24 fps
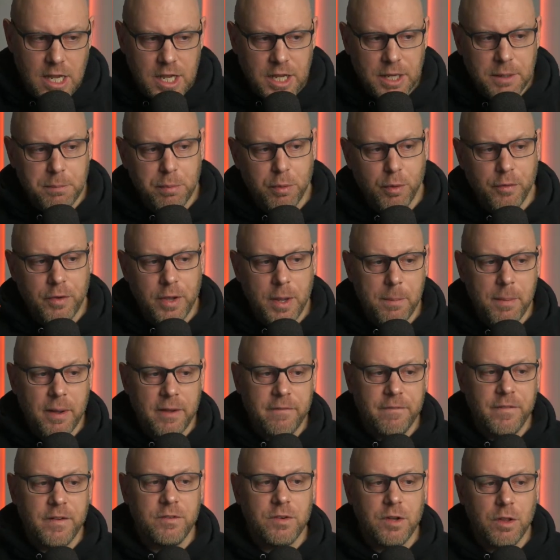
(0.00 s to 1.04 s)
improving it by
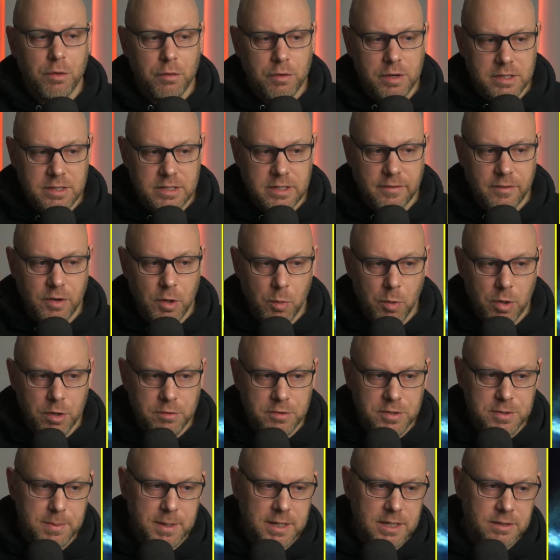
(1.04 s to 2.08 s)
53 and 71
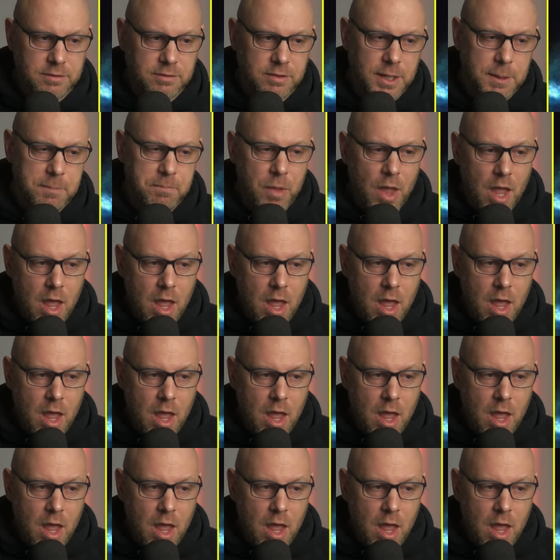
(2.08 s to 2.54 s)
respectively.